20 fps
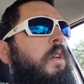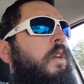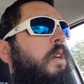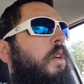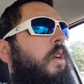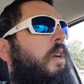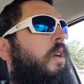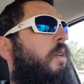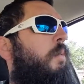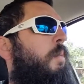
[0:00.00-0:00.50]

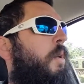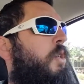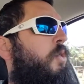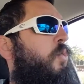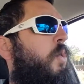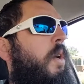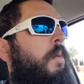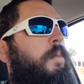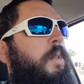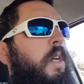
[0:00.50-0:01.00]
I
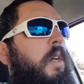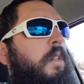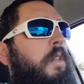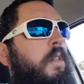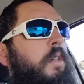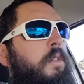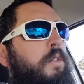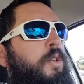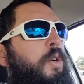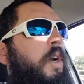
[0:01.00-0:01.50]
swapped out
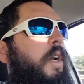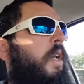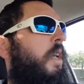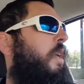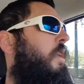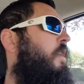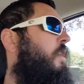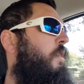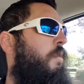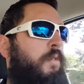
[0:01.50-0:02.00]
the
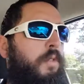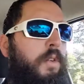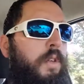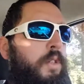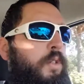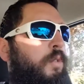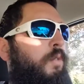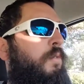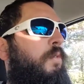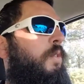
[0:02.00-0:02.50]
tranny and
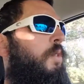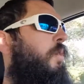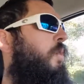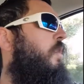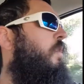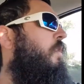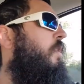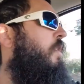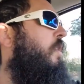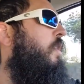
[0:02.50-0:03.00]
differential
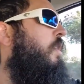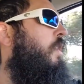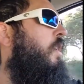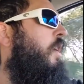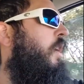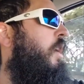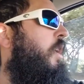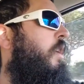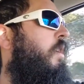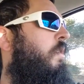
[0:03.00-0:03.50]
fluid,
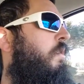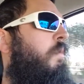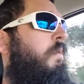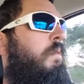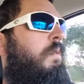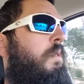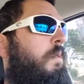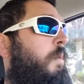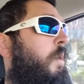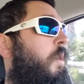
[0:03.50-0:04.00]
and
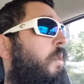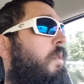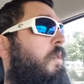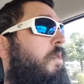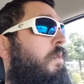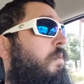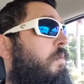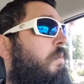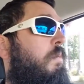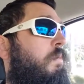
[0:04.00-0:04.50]

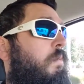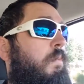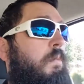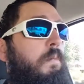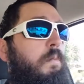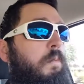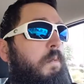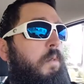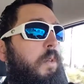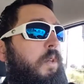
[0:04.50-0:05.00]
that's
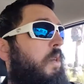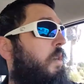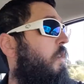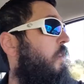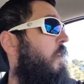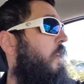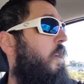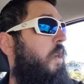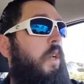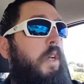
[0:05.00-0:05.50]

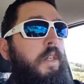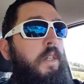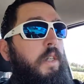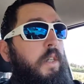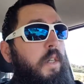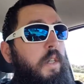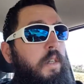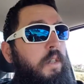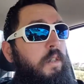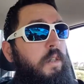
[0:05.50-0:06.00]
literally all I
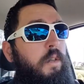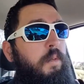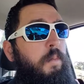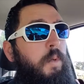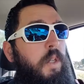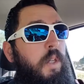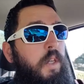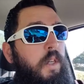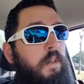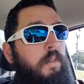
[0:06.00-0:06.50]
did. It took
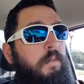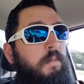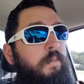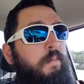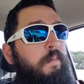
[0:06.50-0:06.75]
me like